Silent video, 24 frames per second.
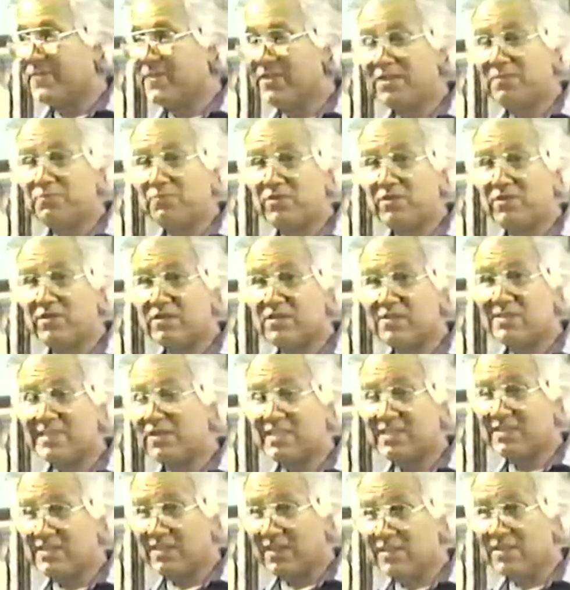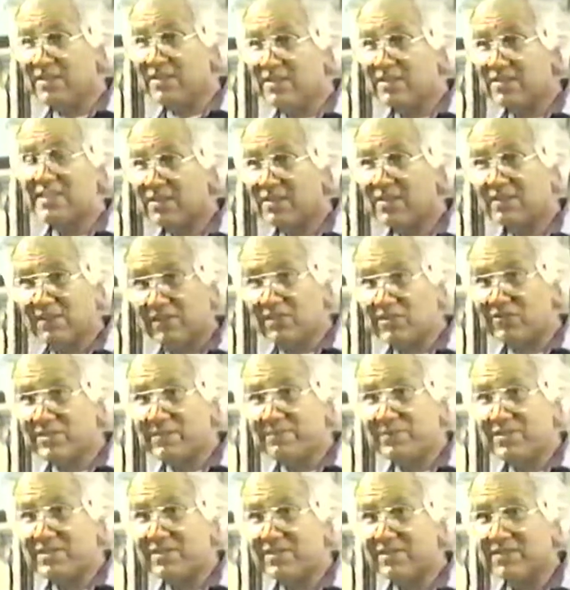This person studies the
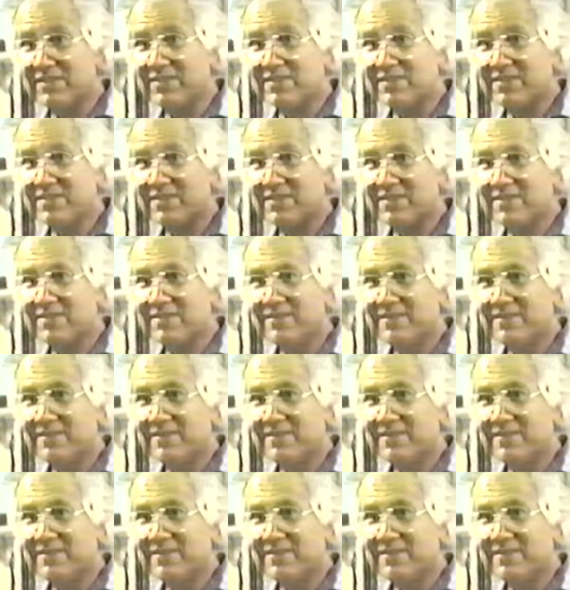Scriptures.